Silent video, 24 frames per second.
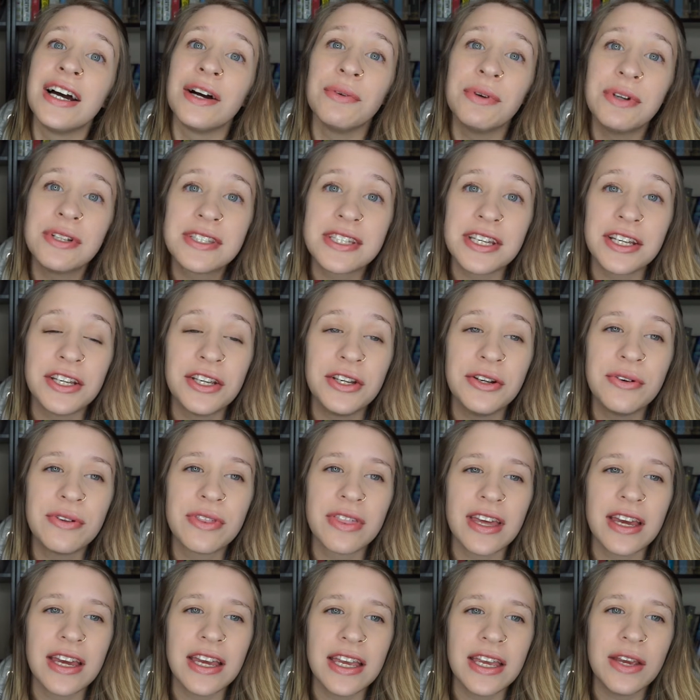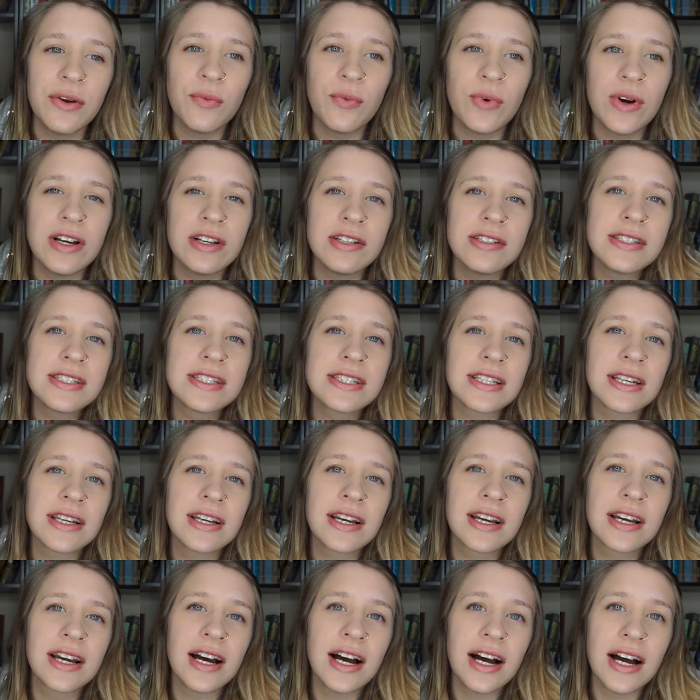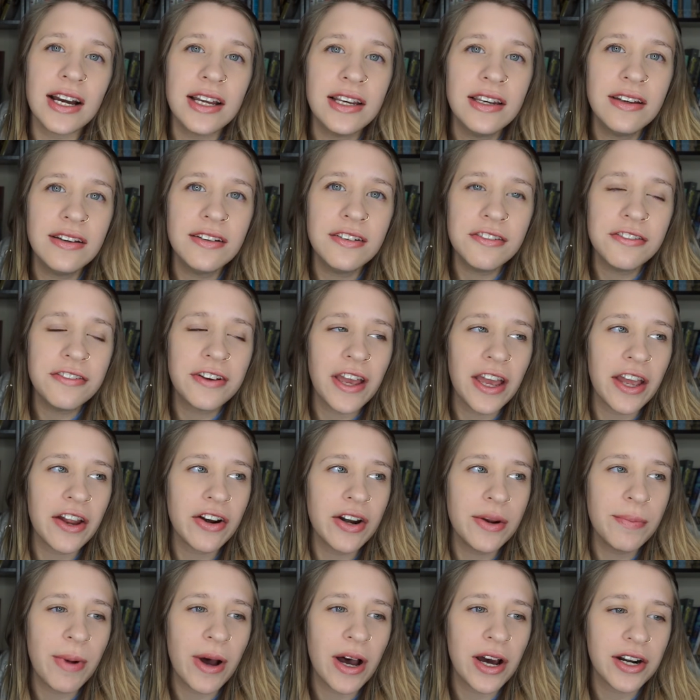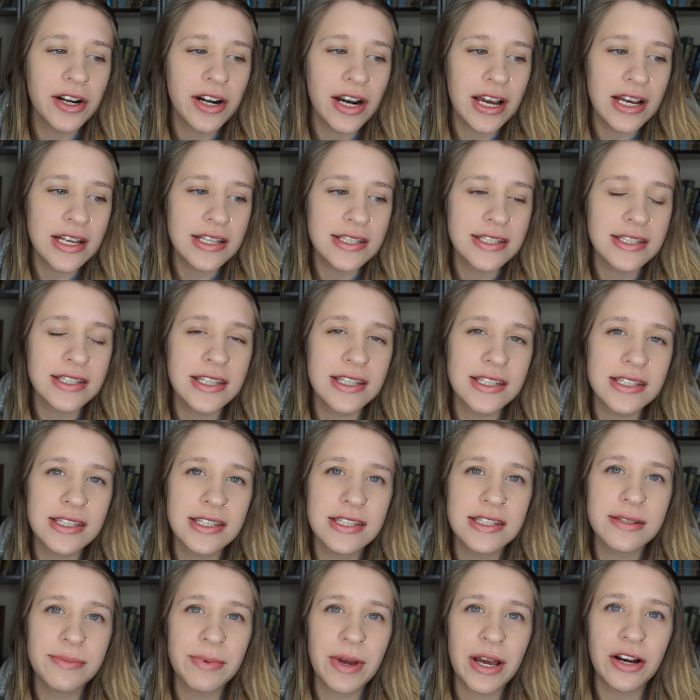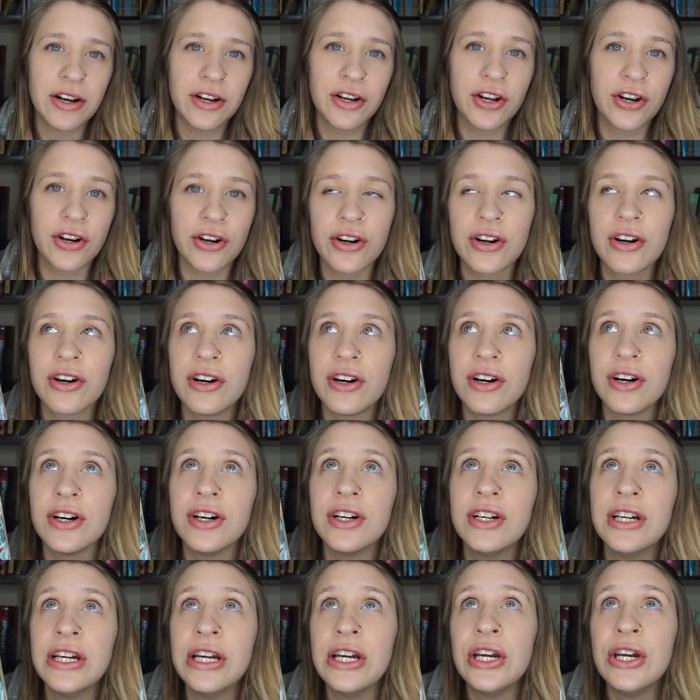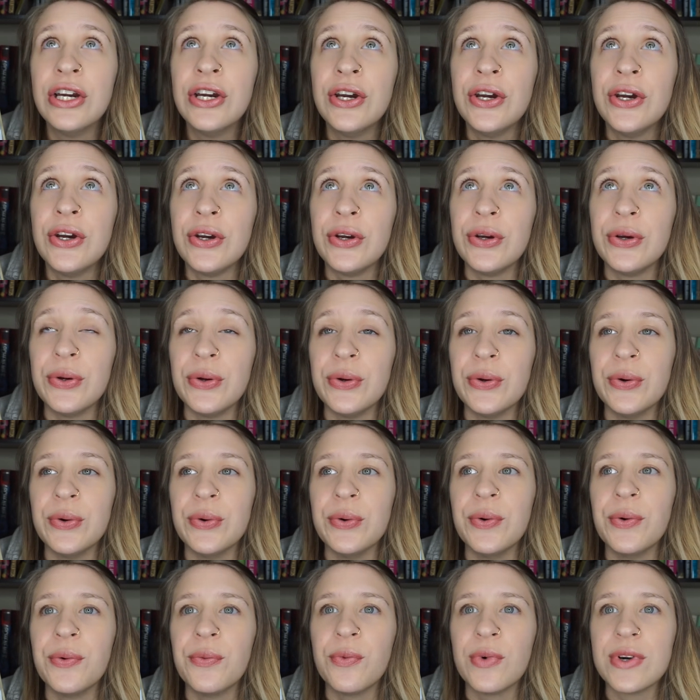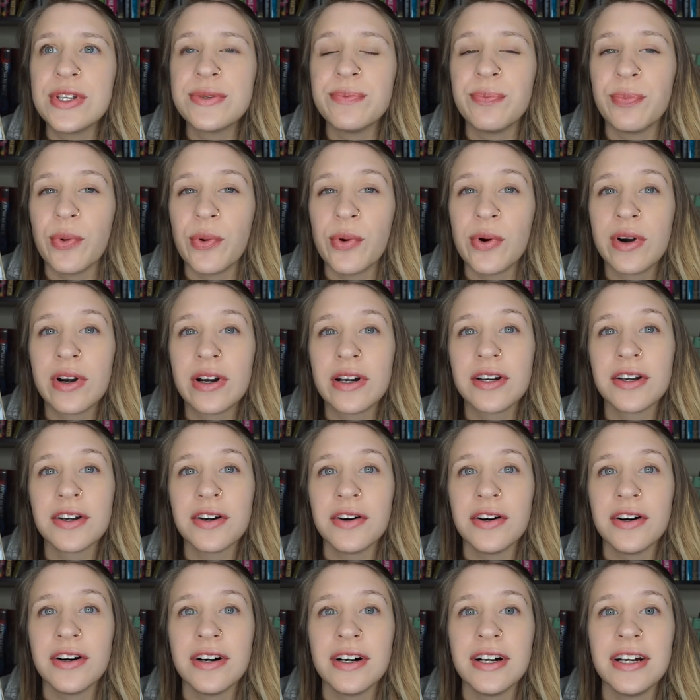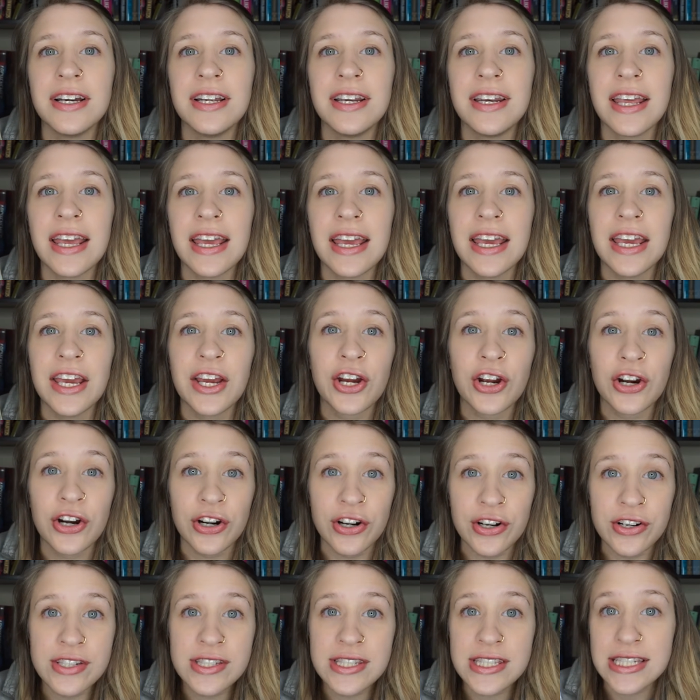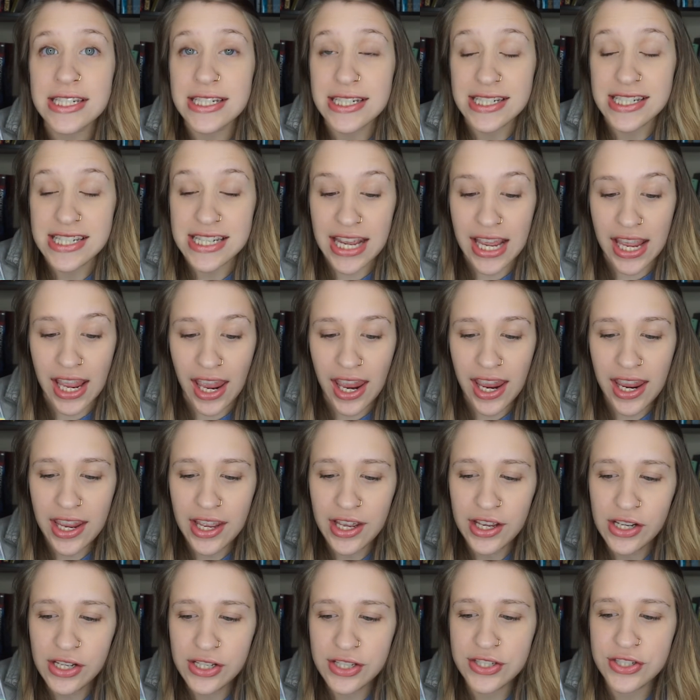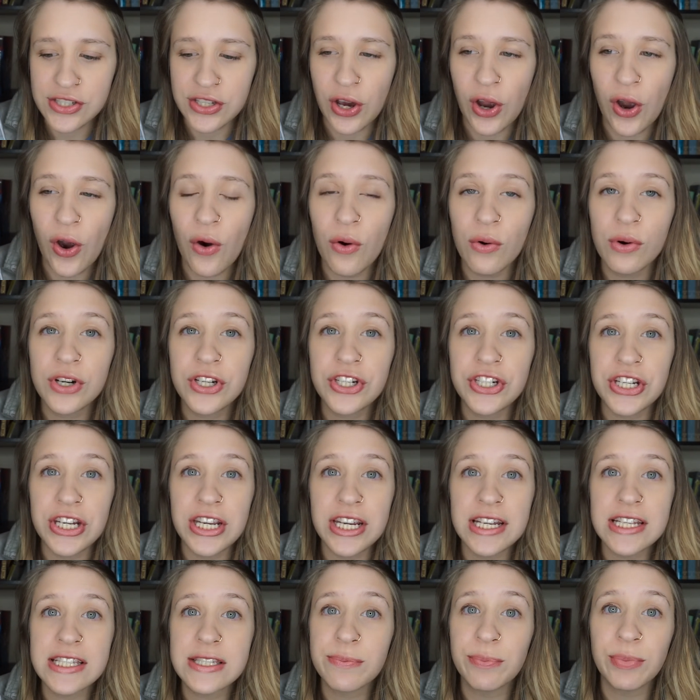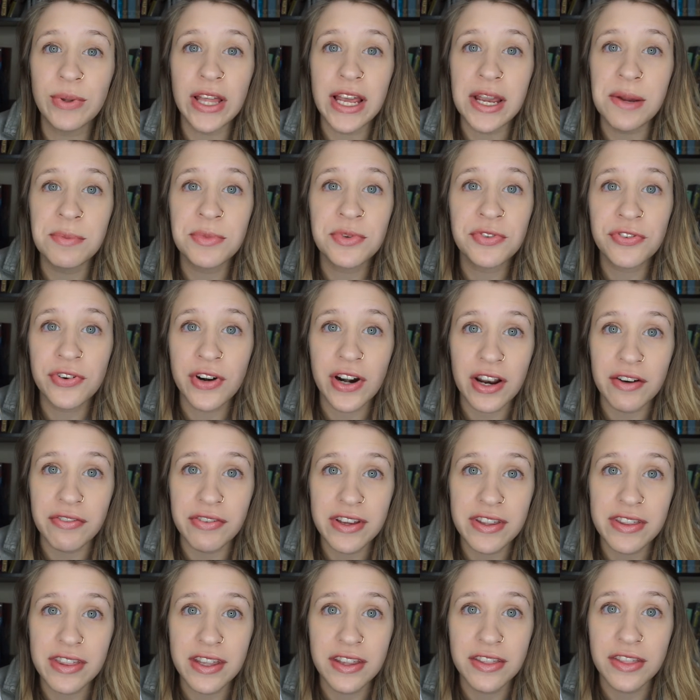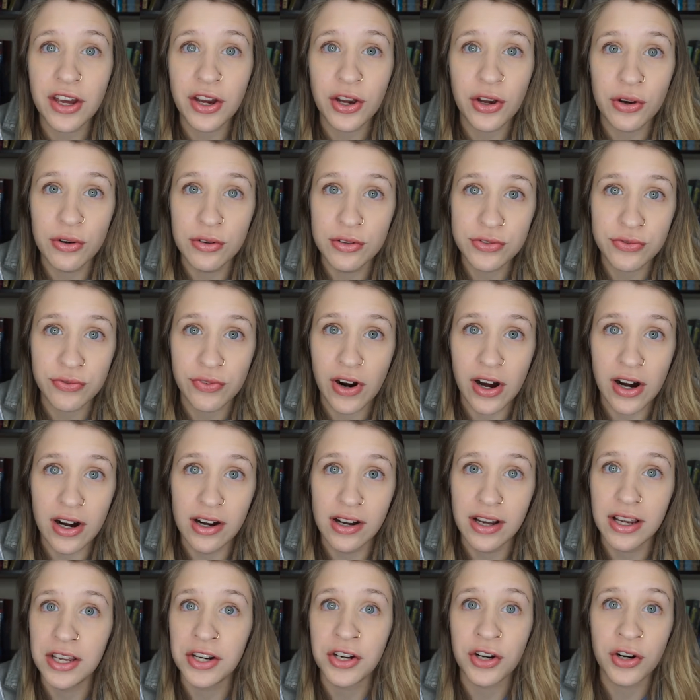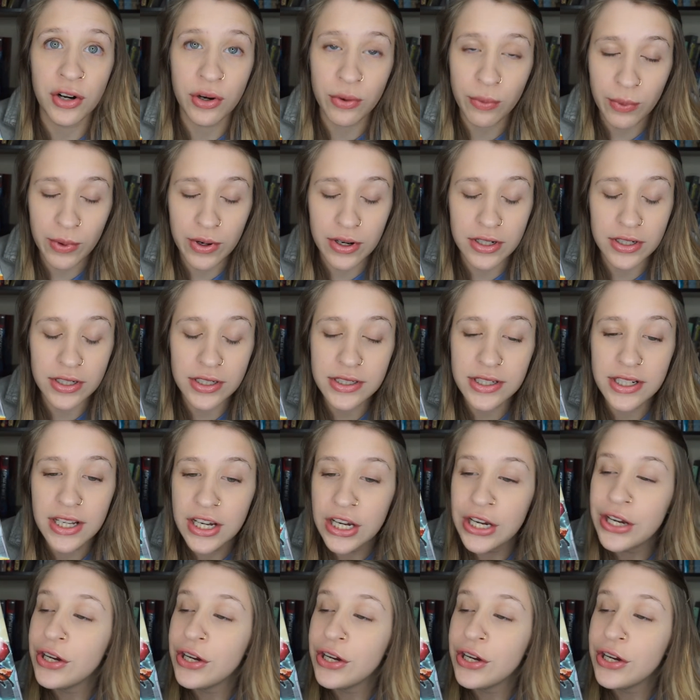I will tell you that it was kind of Harry Potter-esque. This is about a girl who was born on a cursed day. So she is blamed for everything that goes wrong in her world.